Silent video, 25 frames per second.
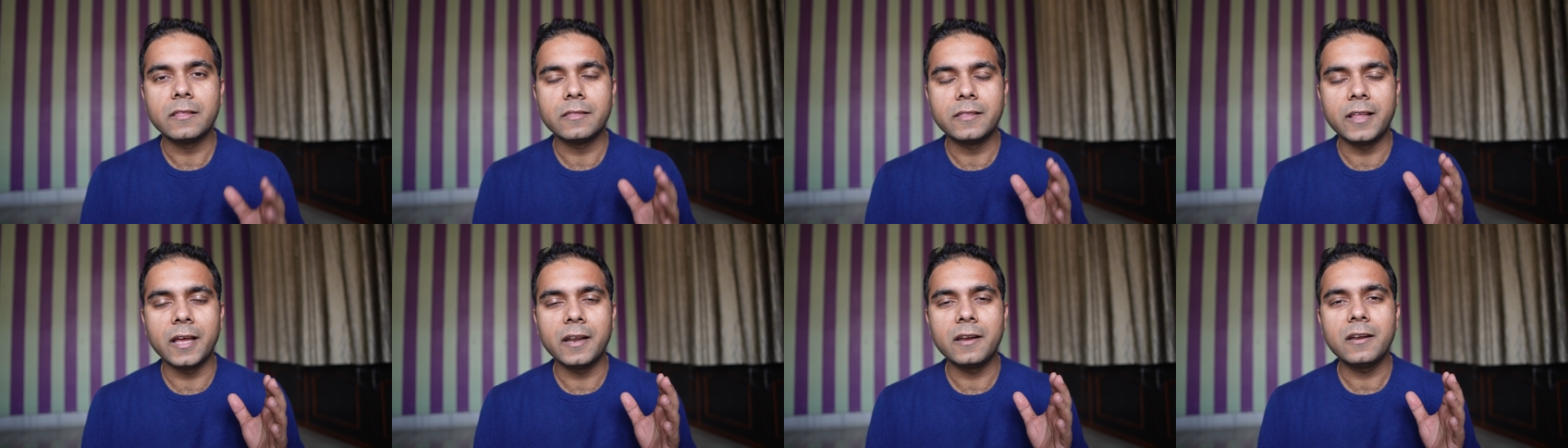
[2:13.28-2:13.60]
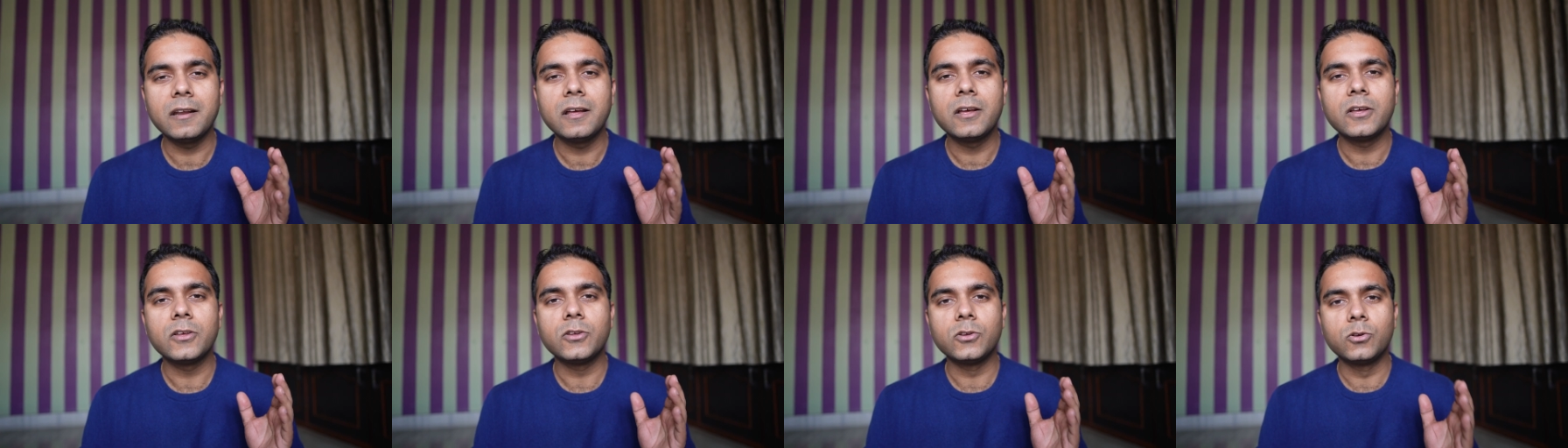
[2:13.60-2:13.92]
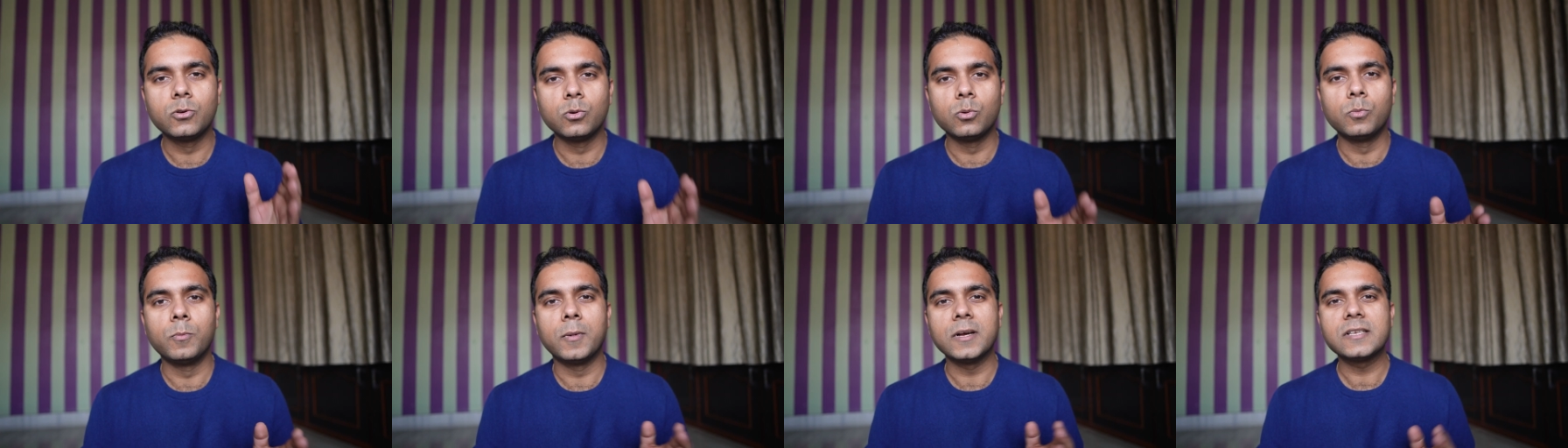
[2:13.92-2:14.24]
then
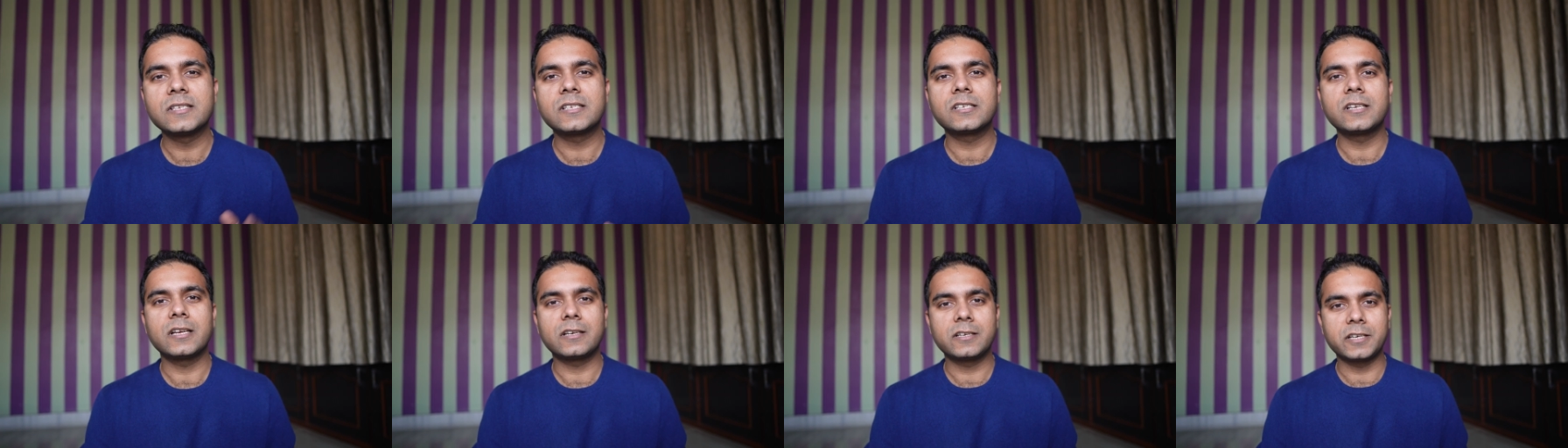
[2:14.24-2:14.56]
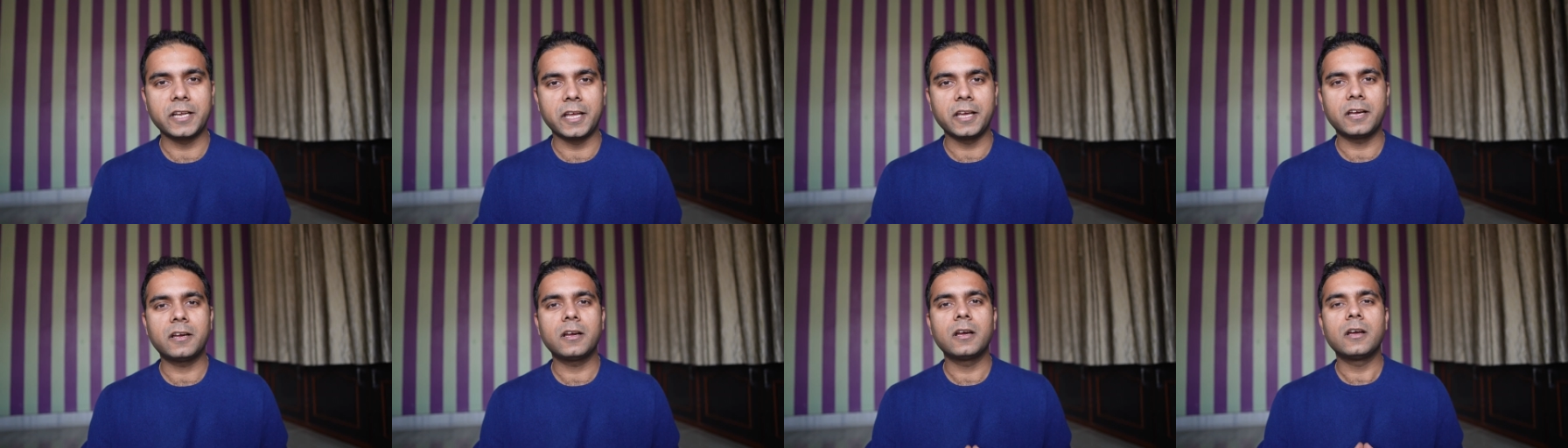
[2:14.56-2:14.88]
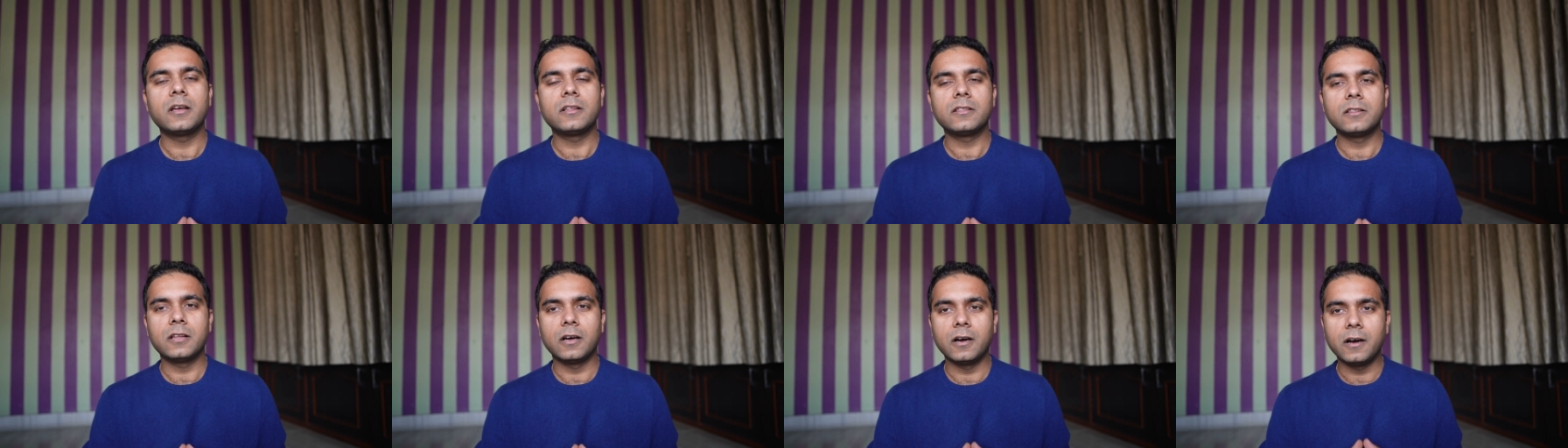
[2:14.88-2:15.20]
you must take
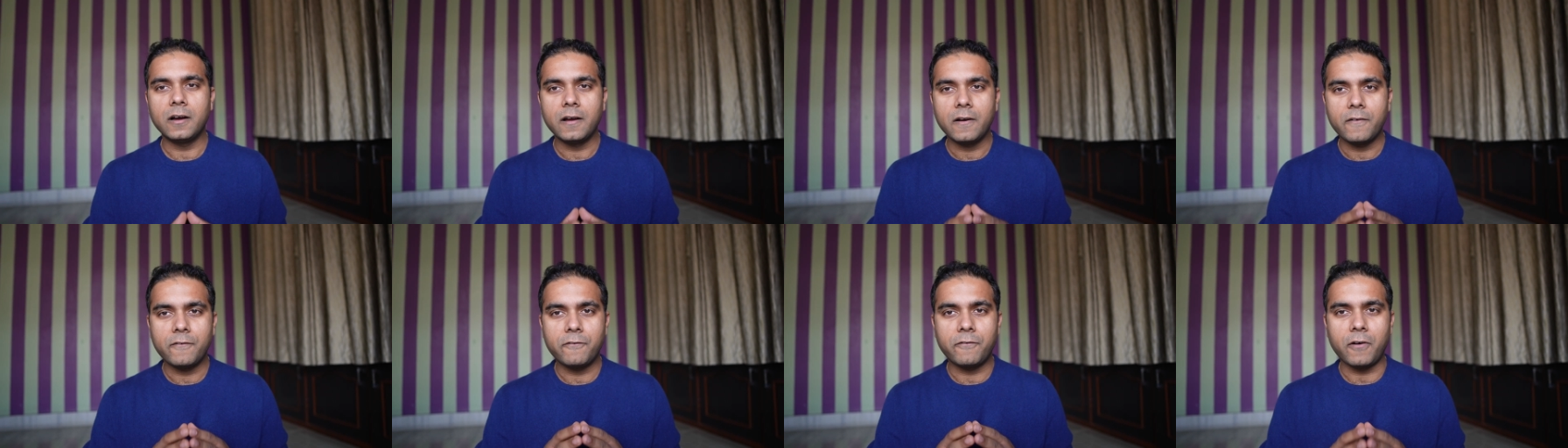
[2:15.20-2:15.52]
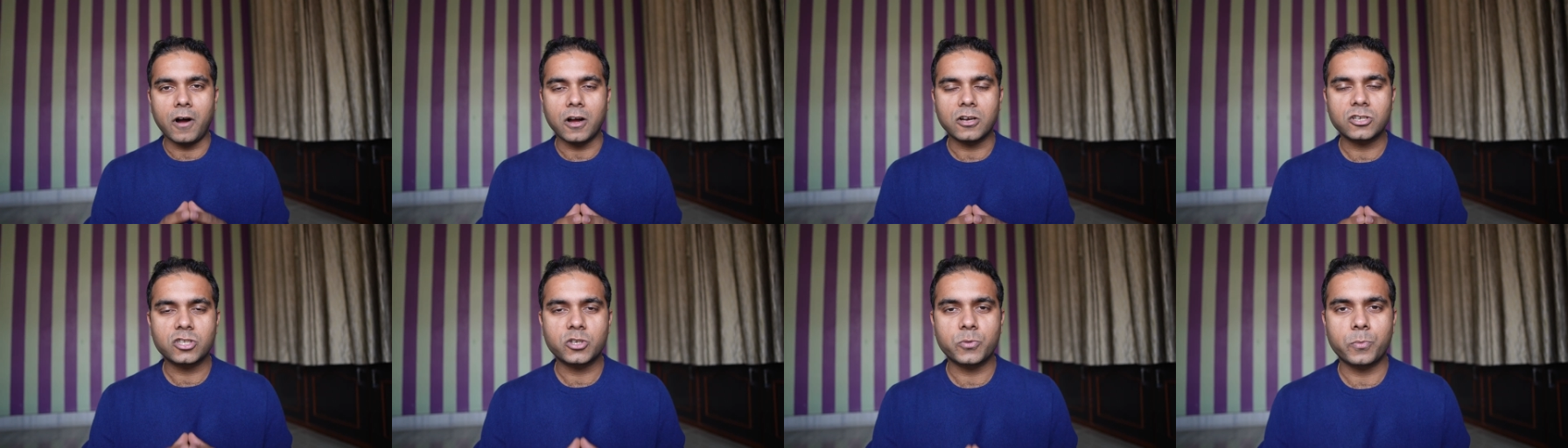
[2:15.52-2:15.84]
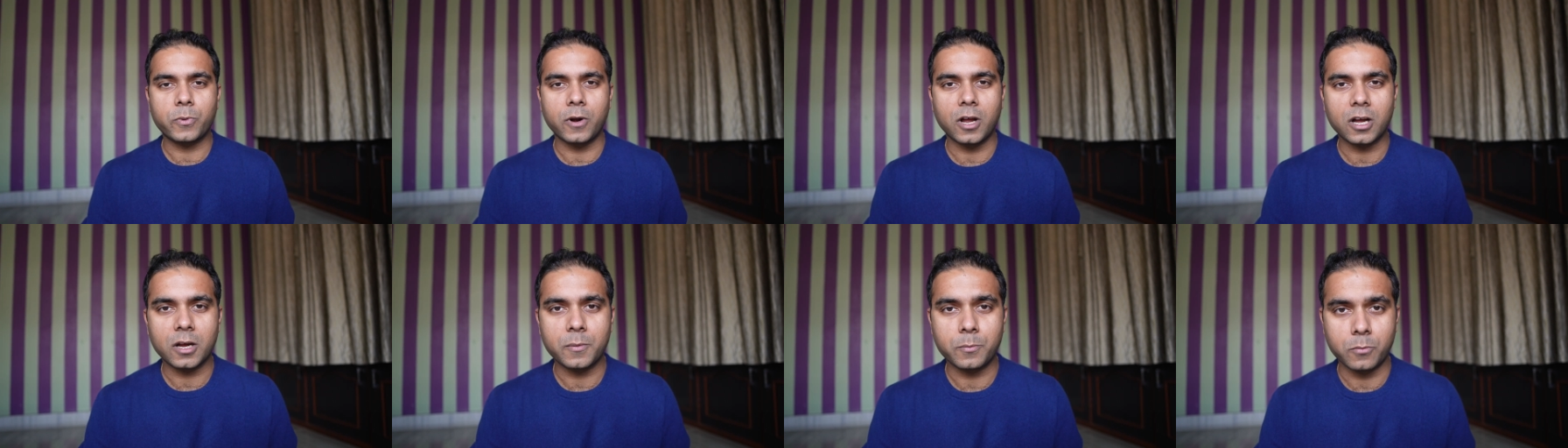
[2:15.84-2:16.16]
the
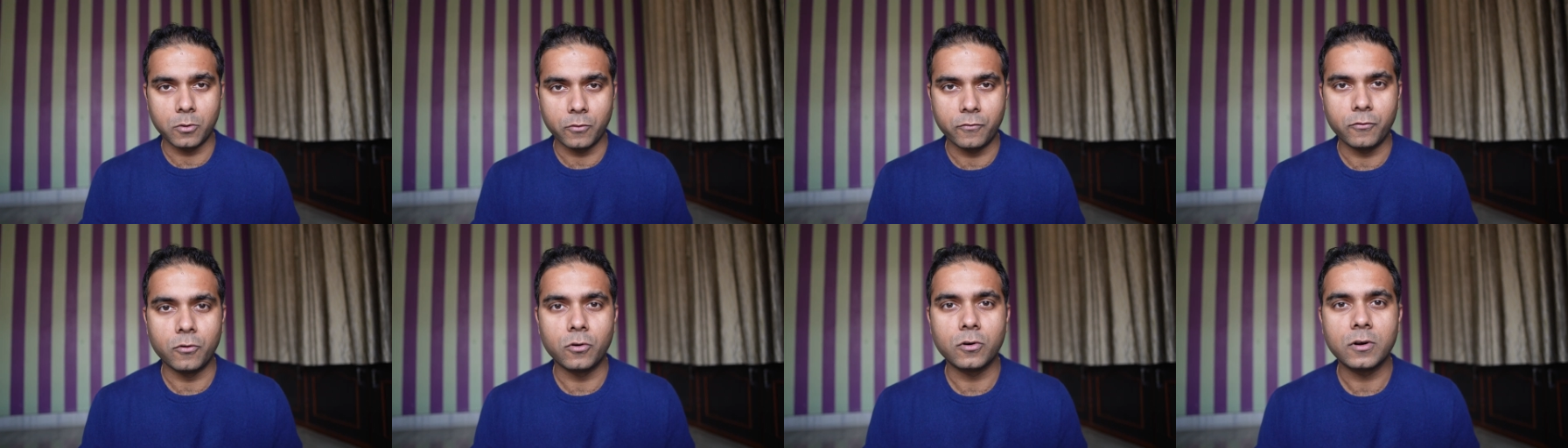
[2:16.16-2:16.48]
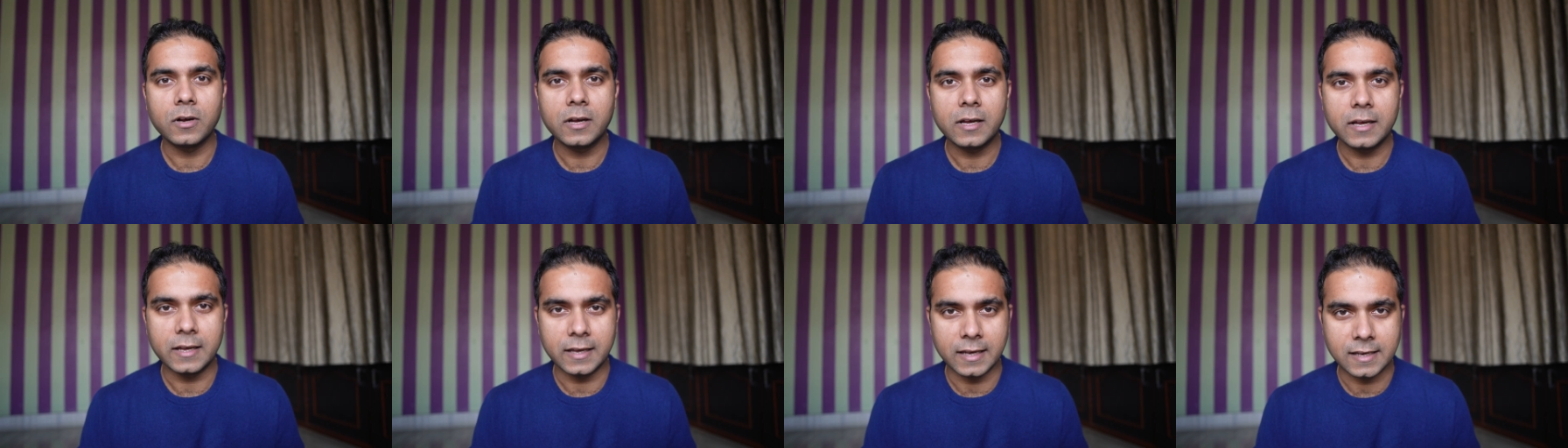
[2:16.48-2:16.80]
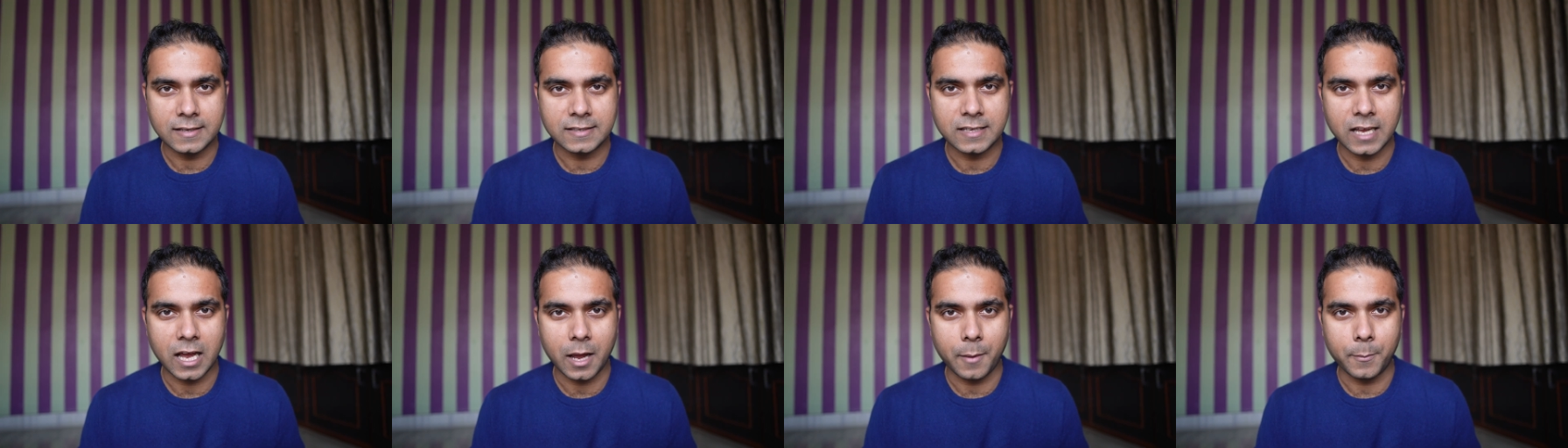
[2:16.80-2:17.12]
Fachsprachprüfung
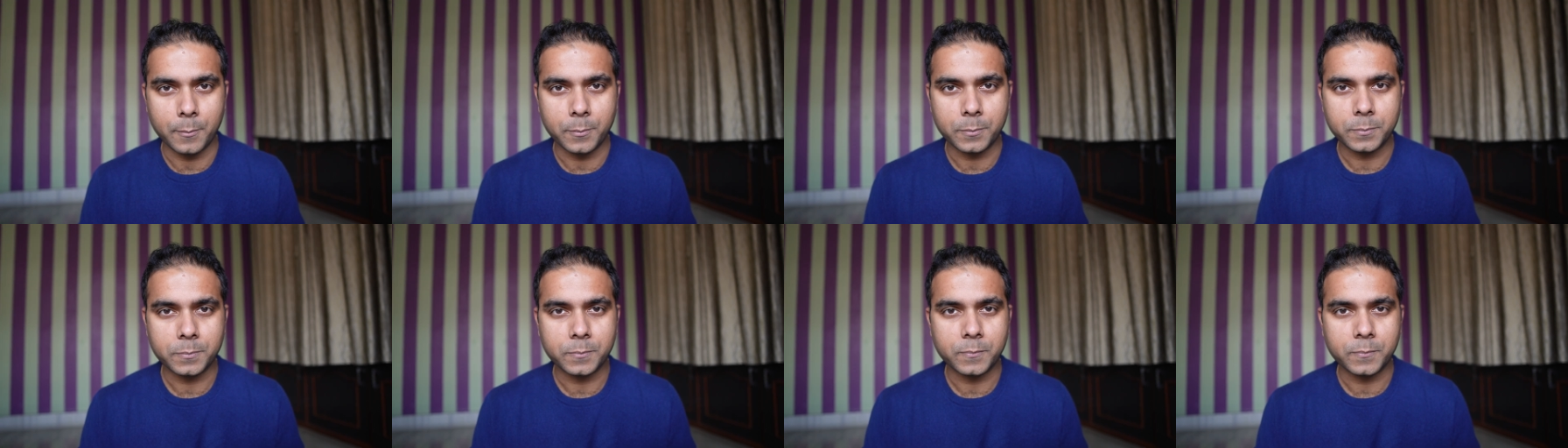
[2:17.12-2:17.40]
exam.